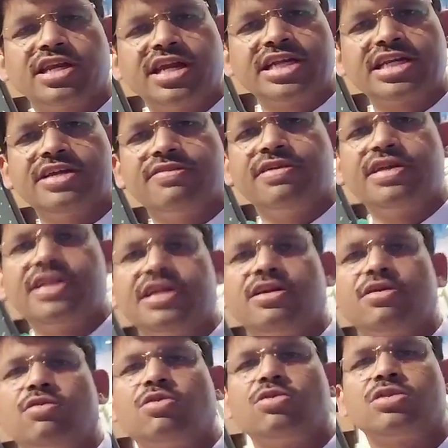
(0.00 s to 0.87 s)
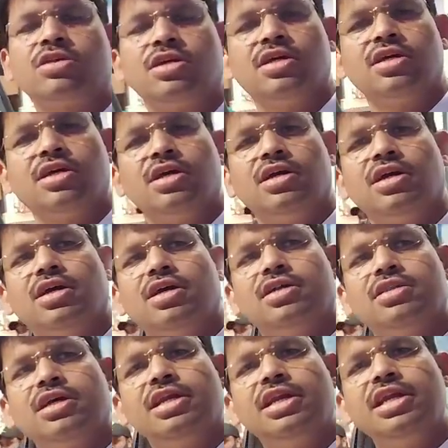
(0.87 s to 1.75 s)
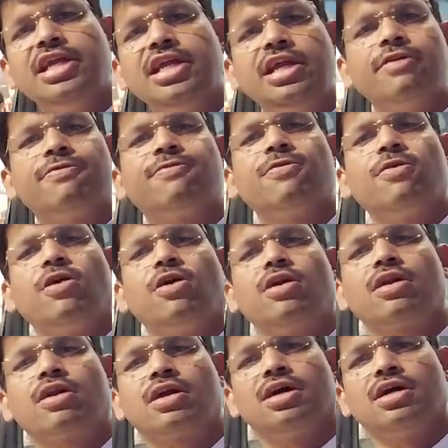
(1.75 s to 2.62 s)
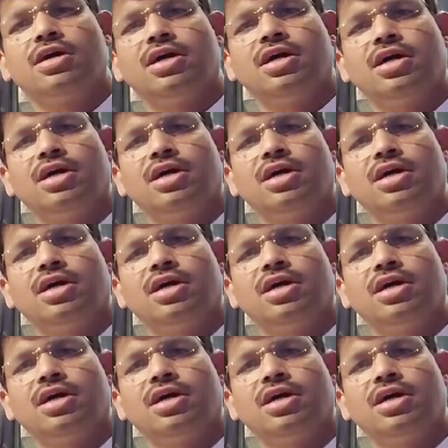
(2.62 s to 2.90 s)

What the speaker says: connectivity growth, the need for